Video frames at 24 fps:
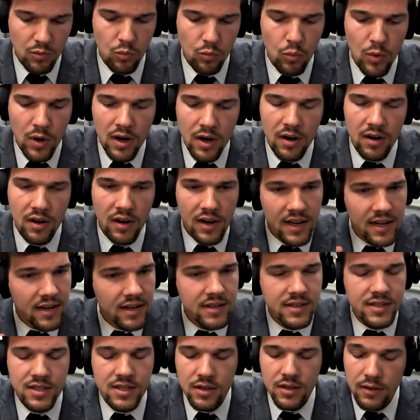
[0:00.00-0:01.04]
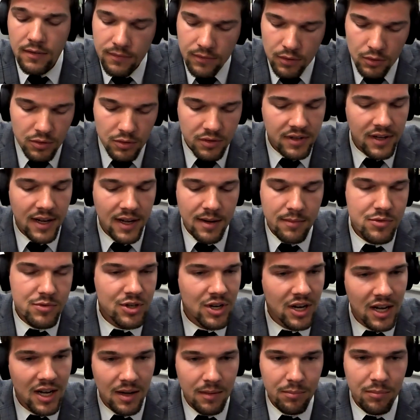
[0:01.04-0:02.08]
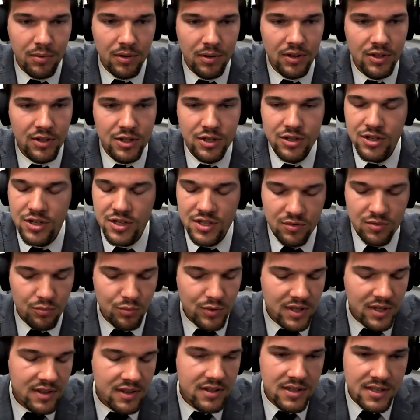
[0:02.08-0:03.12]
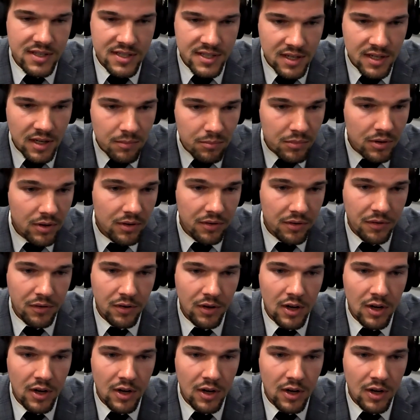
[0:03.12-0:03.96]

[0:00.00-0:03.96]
where it is their full-time job to just read these numbers.